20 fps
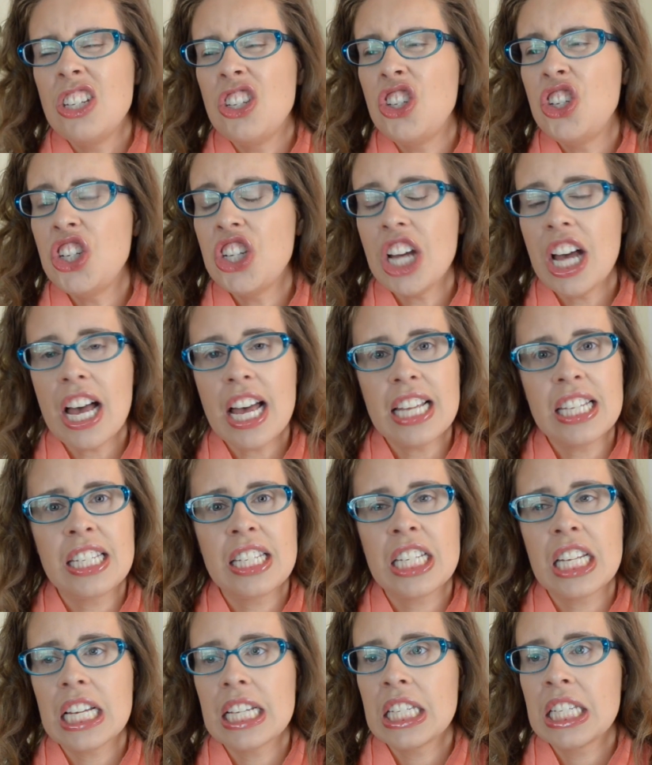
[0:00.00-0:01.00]

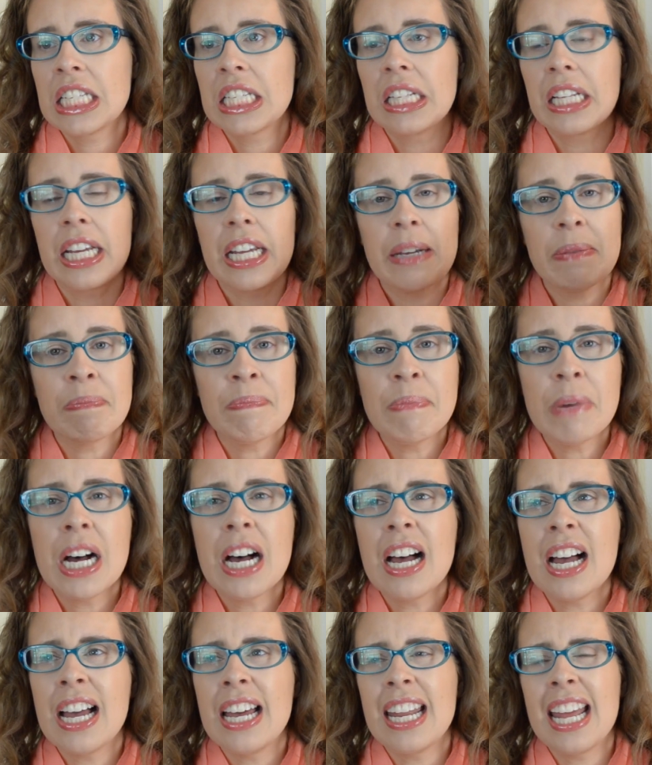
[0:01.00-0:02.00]
just sling
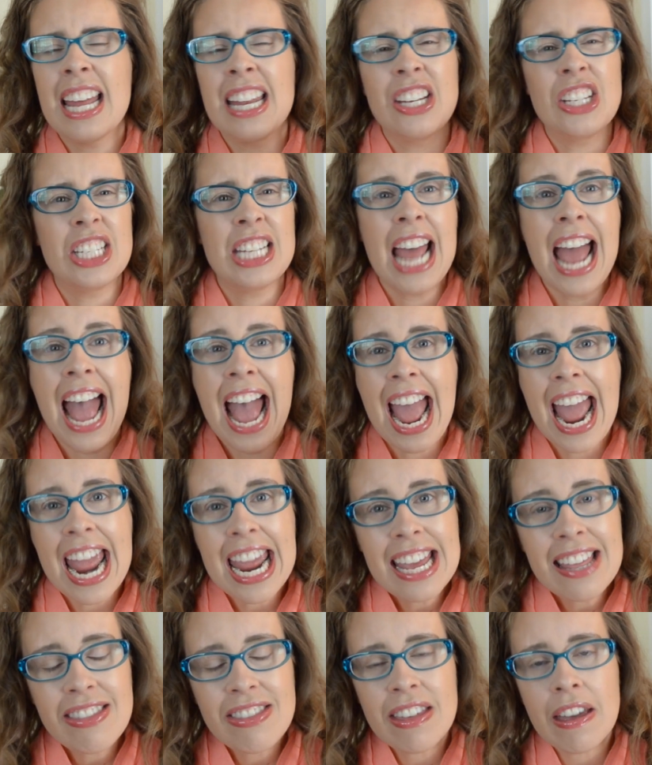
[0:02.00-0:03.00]
mud and just
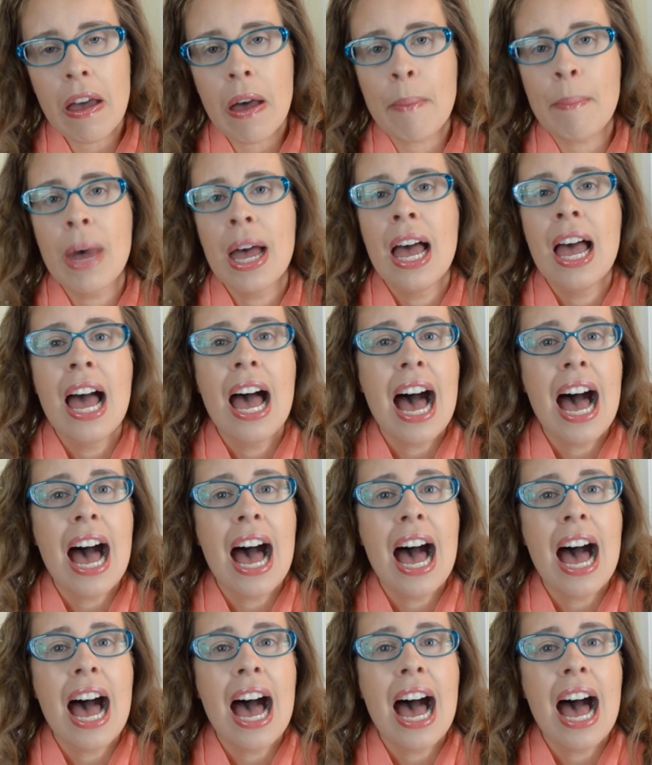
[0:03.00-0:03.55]
hate them.